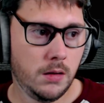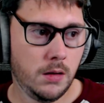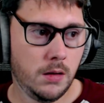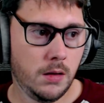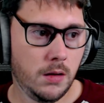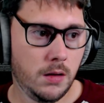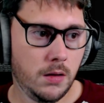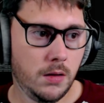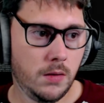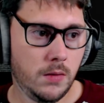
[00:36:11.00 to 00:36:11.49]

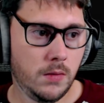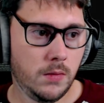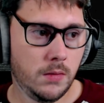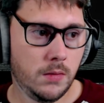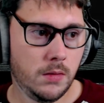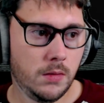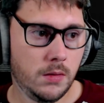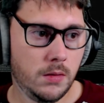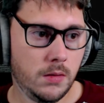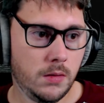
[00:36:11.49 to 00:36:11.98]
No, not
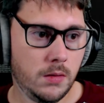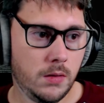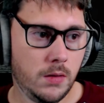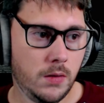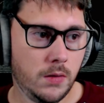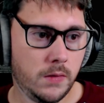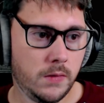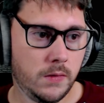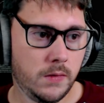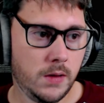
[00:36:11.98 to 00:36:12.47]

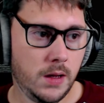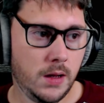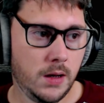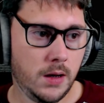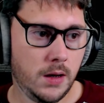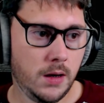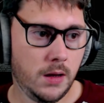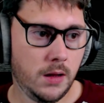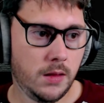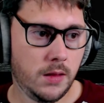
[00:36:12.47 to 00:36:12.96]
seeing
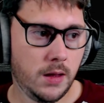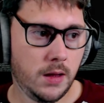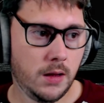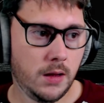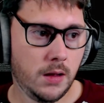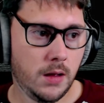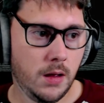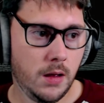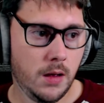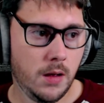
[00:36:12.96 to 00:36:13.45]
anything.
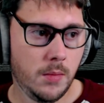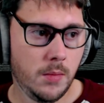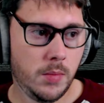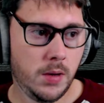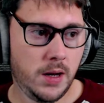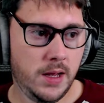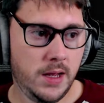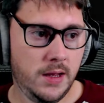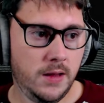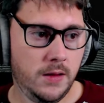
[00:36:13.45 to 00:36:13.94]

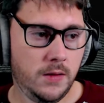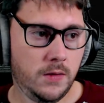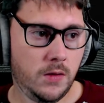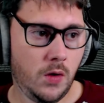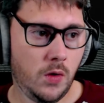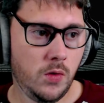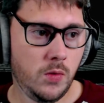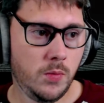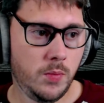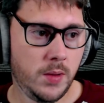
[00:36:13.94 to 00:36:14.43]
Please
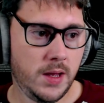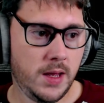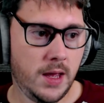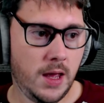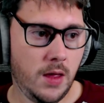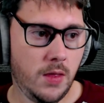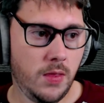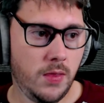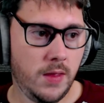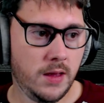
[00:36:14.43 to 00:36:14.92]
don't be
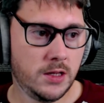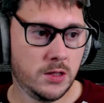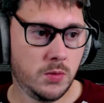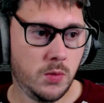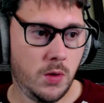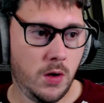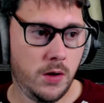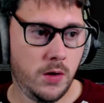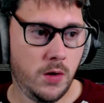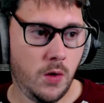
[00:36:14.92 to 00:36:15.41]
in this
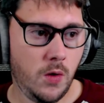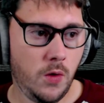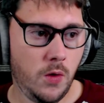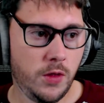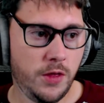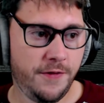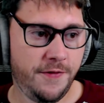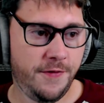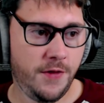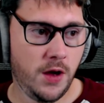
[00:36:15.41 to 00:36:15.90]
one or
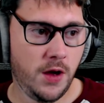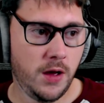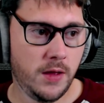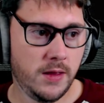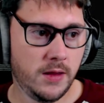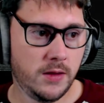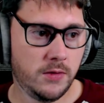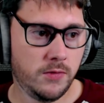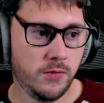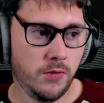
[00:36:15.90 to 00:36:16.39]
the
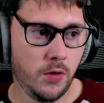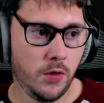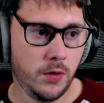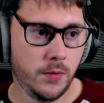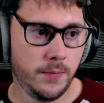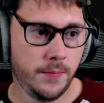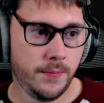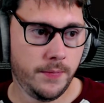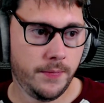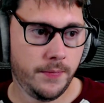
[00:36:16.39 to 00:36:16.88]
furthest
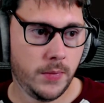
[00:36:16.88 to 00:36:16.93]
room.